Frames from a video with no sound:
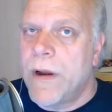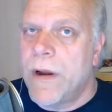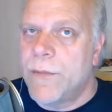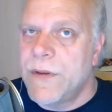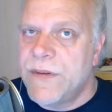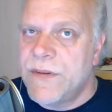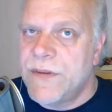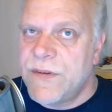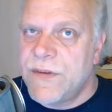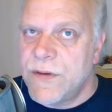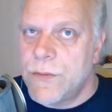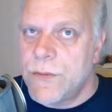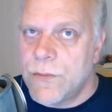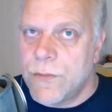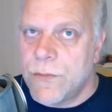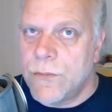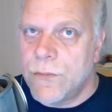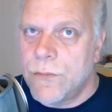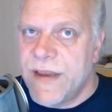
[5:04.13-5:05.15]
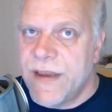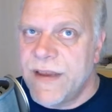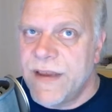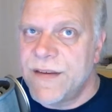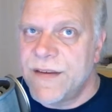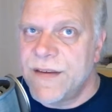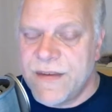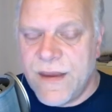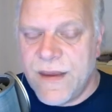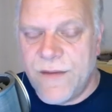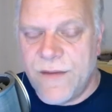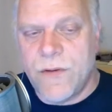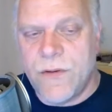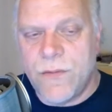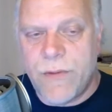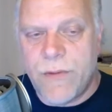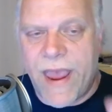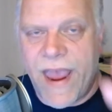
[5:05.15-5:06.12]
what it would do is
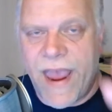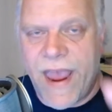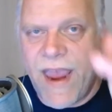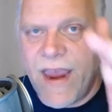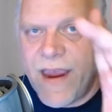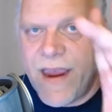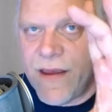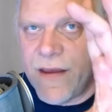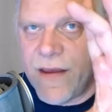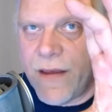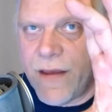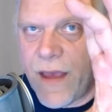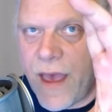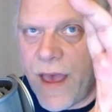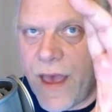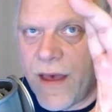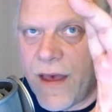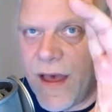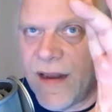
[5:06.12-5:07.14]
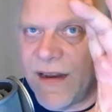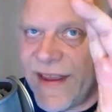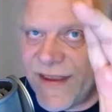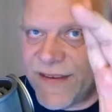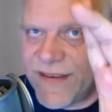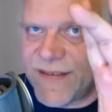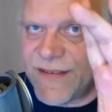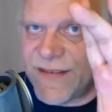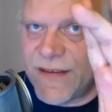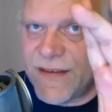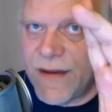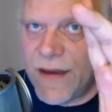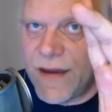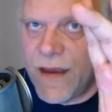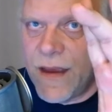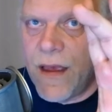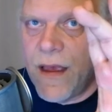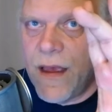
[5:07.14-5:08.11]
give you a, a, a
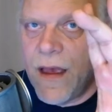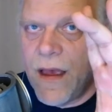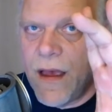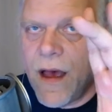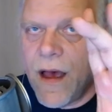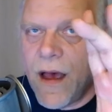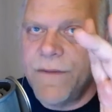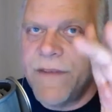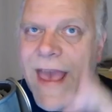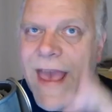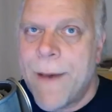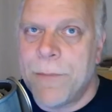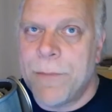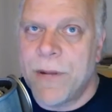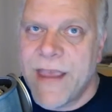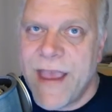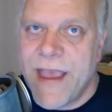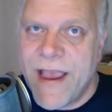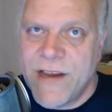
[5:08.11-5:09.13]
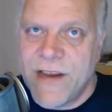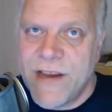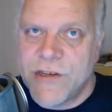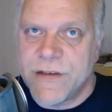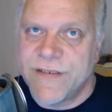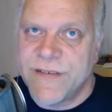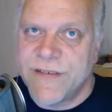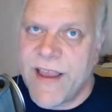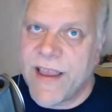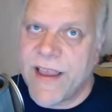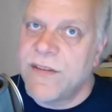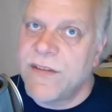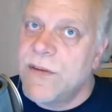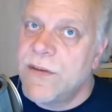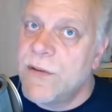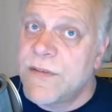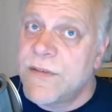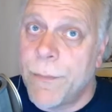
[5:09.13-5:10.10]
list of the applications
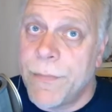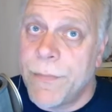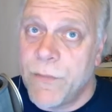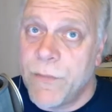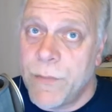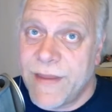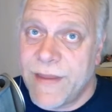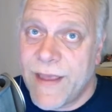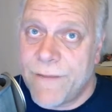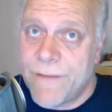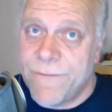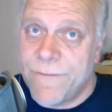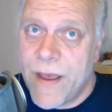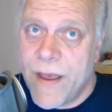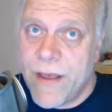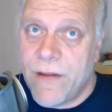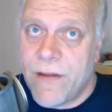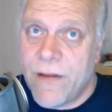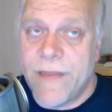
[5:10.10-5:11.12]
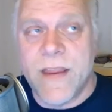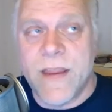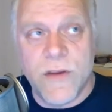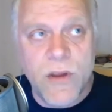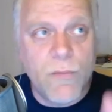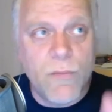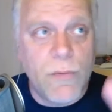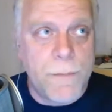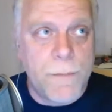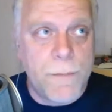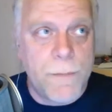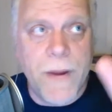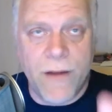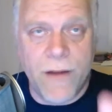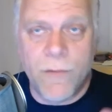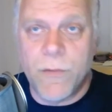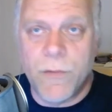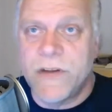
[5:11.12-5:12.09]
that can do something with that file. And then you
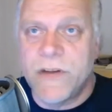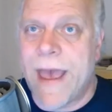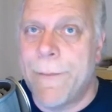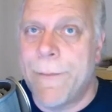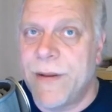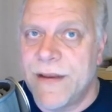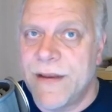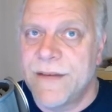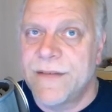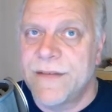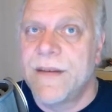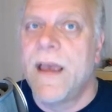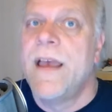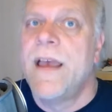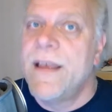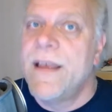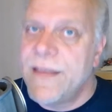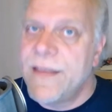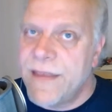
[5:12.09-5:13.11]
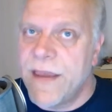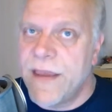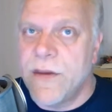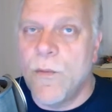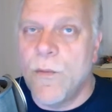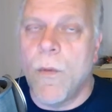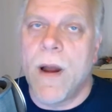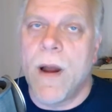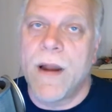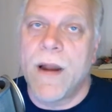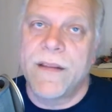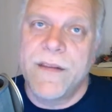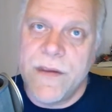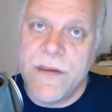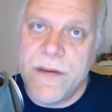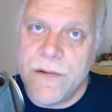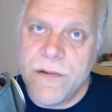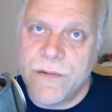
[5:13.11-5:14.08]
would pick which app it is that you
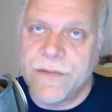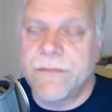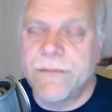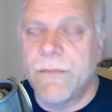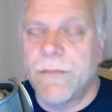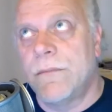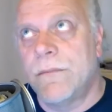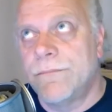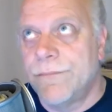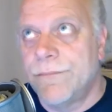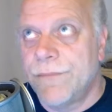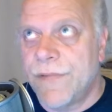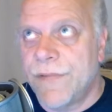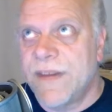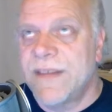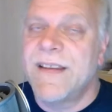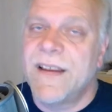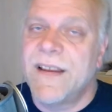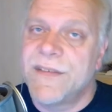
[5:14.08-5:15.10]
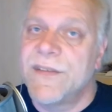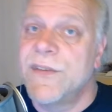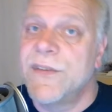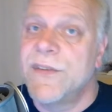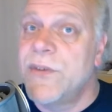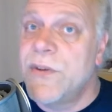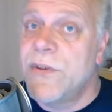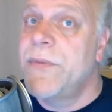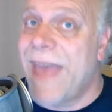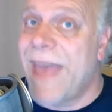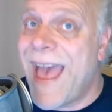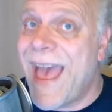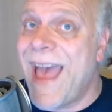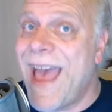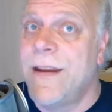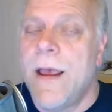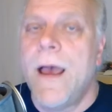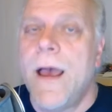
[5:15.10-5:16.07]
wanted to use. Well, this doesn't do
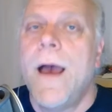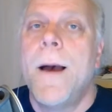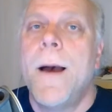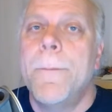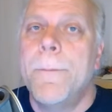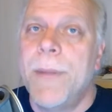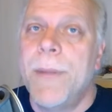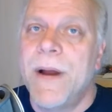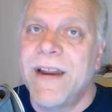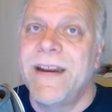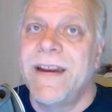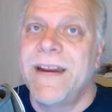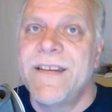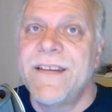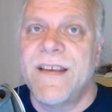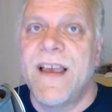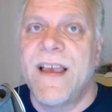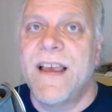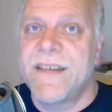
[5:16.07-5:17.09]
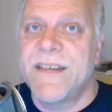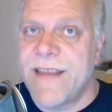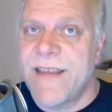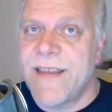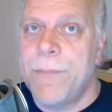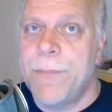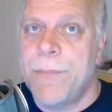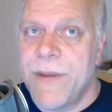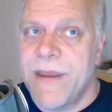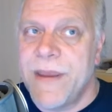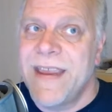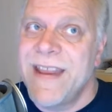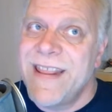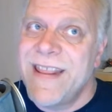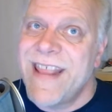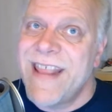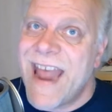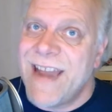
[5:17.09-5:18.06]
that, but it is a step
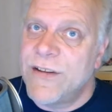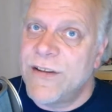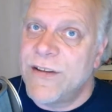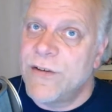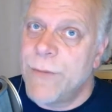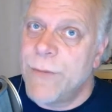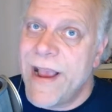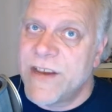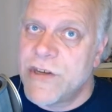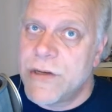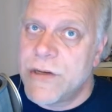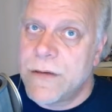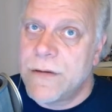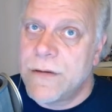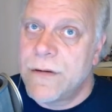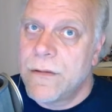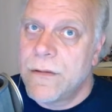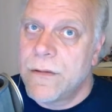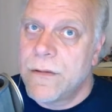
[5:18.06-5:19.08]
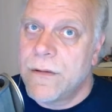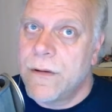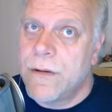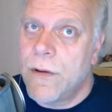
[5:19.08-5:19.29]
in that direction.